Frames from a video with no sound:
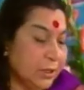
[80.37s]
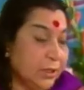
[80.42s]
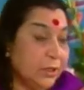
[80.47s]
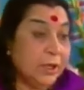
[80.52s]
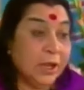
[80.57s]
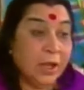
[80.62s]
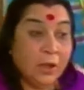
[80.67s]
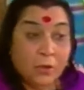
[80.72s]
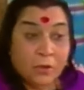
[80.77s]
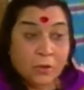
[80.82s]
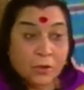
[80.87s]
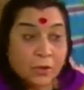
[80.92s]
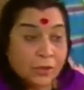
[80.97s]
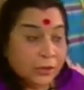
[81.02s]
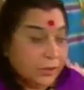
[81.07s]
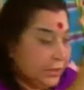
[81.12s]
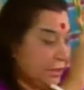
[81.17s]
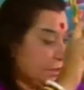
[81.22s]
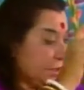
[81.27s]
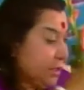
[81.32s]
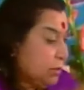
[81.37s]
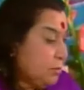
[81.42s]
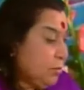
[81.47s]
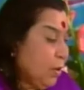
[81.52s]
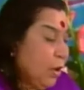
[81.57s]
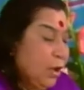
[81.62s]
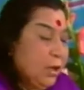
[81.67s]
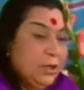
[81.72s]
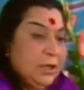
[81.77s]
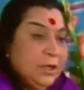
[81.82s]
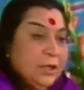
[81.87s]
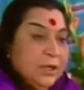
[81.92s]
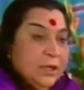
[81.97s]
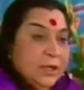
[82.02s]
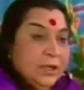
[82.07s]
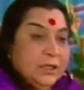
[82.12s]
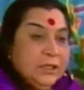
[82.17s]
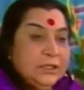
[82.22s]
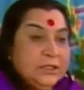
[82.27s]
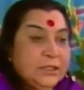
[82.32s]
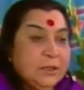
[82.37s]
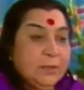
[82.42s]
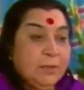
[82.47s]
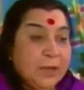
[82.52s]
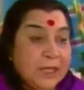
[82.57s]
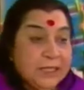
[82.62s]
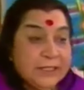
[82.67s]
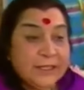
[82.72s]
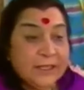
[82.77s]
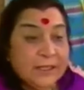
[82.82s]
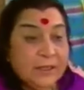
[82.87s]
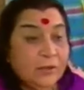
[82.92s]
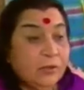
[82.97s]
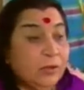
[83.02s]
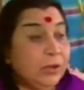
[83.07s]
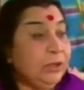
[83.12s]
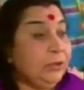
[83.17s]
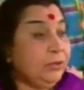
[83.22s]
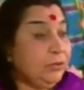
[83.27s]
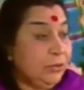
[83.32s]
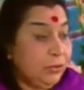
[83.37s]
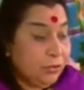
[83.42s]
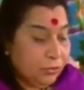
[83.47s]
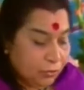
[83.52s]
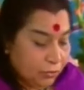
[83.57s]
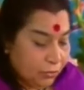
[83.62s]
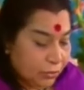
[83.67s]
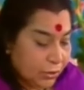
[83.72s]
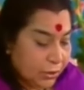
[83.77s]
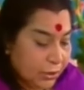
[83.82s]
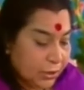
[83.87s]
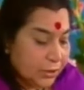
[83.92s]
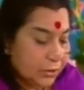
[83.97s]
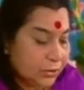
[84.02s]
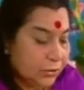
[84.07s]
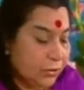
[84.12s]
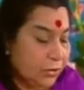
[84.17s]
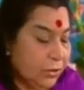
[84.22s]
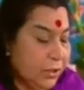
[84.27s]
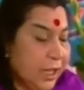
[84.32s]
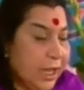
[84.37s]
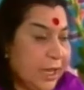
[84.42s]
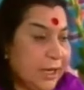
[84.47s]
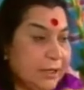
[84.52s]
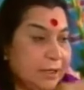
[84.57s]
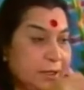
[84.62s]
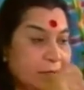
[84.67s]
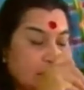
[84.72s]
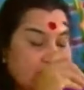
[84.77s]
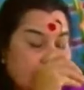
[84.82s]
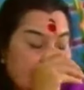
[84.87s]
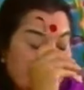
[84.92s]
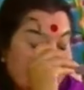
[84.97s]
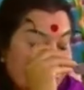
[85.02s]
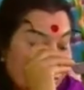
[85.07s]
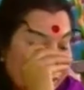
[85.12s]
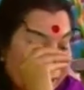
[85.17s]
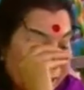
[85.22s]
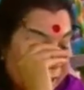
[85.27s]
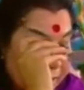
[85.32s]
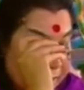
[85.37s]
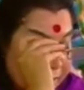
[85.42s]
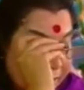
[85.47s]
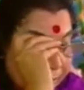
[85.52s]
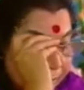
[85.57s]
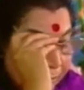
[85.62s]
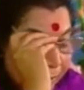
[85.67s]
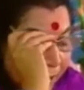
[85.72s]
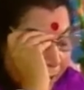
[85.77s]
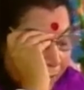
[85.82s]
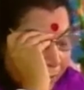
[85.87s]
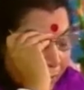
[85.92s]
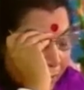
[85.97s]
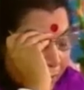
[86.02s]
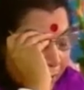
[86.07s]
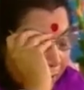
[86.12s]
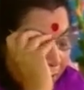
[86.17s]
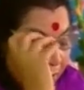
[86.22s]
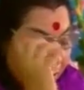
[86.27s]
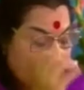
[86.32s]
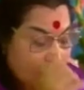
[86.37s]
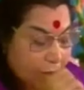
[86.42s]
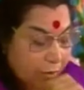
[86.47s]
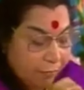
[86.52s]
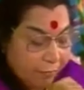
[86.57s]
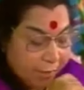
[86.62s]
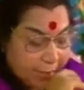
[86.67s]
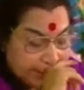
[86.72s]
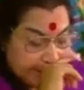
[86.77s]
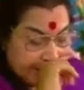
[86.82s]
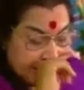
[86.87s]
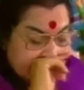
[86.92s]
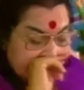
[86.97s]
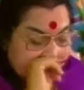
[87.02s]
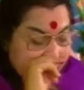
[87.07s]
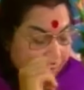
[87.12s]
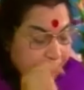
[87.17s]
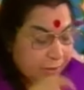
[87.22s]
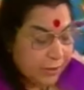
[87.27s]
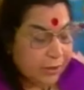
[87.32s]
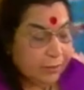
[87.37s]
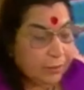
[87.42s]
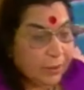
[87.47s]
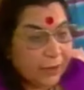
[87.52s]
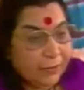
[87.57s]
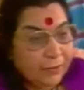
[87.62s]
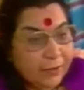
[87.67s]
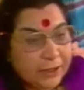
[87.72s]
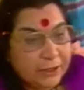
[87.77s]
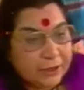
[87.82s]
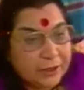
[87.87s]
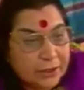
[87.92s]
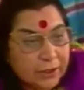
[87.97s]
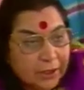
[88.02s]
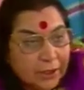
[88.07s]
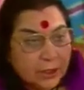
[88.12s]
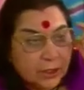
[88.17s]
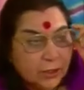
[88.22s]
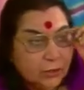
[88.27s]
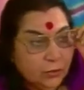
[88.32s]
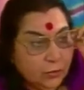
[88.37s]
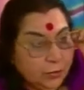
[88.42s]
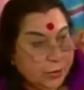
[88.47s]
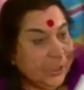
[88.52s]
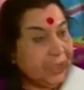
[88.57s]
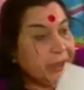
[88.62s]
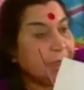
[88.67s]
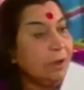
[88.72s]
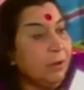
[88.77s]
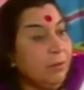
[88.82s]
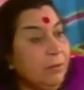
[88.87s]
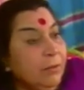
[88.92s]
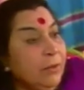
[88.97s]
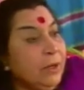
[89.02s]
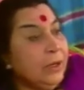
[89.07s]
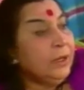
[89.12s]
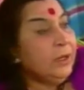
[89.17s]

Now, this is what is the blessing going to you, so that you get the power of Adya Lakshmi by which you become